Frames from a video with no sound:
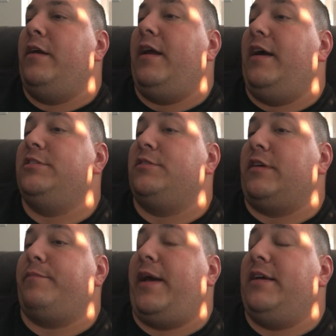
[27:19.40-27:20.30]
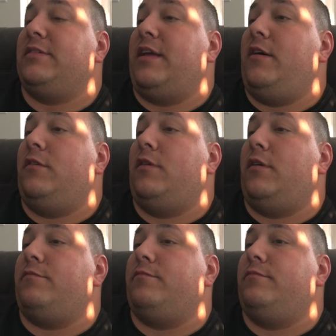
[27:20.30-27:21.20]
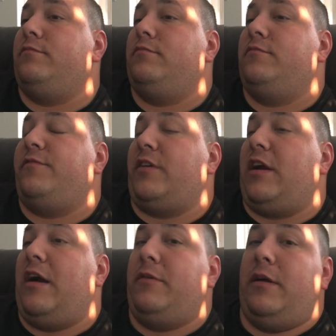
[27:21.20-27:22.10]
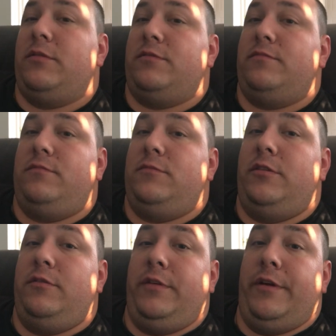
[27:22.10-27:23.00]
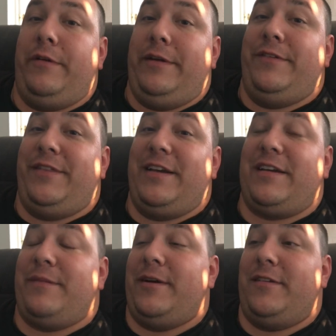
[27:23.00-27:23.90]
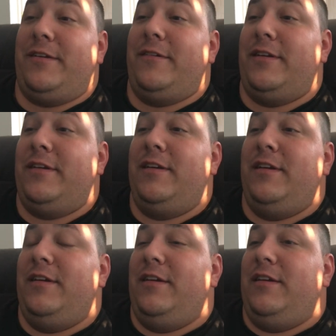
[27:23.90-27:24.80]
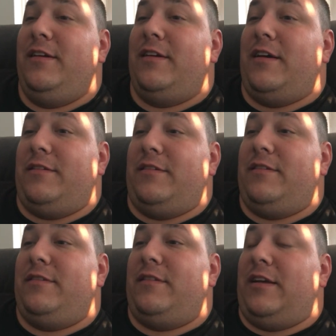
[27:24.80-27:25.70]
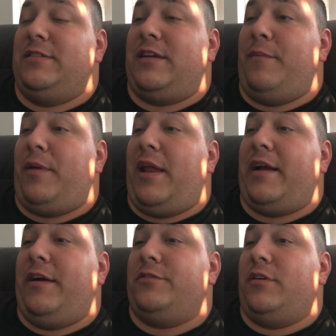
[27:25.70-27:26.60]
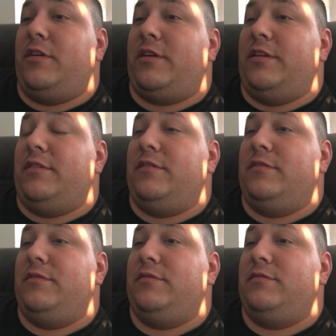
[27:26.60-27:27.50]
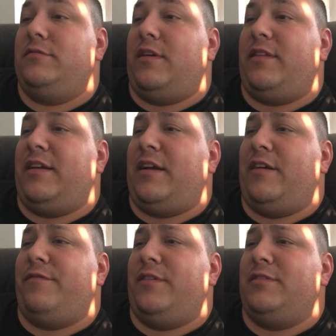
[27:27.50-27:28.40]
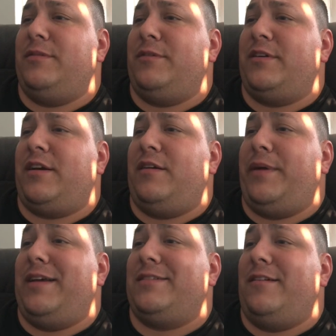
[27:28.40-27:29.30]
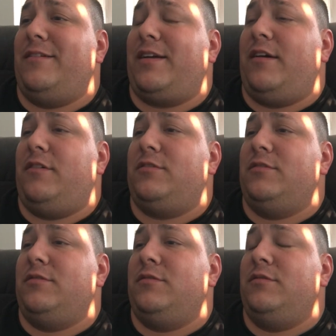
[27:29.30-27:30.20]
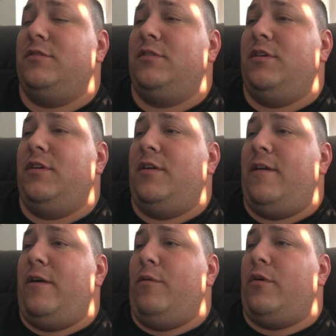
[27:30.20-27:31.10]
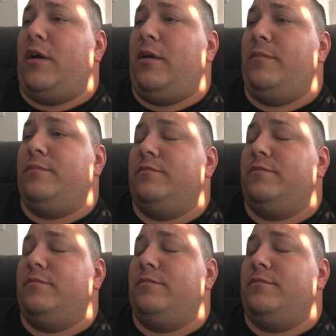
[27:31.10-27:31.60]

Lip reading: yeah, I just like passed out. I forgot what I was, even thinking about doing. I just got blackout drunk, and I think I fell asleep when I got passed out on the couch and woke up